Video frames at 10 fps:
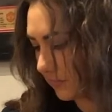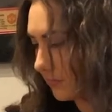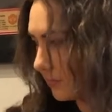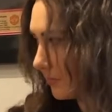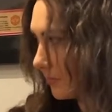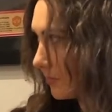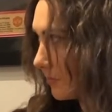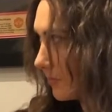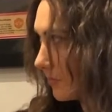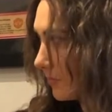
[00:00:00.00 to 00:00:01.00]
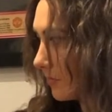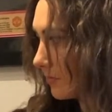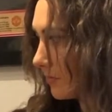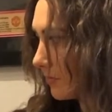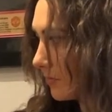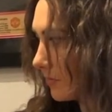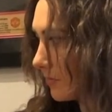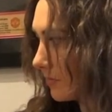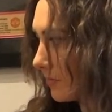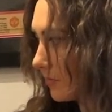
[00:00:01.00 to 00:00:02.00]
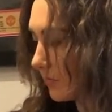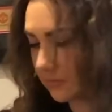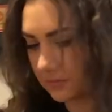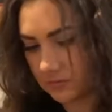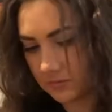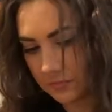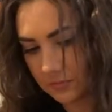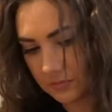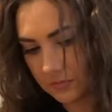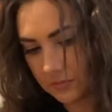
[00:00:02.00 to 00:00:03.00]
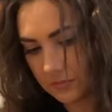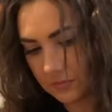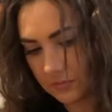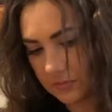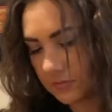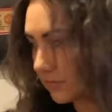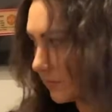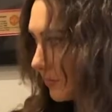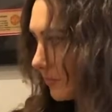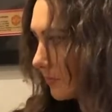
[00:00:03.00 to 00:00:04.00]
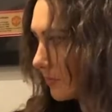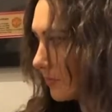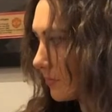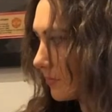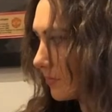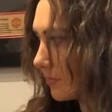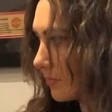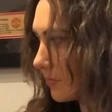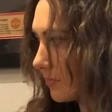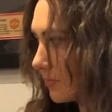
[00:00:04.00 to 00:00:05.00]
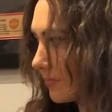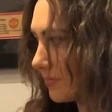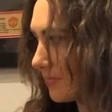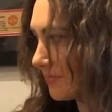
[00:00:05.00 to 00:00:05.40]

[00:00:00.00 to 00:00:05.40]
[no speech]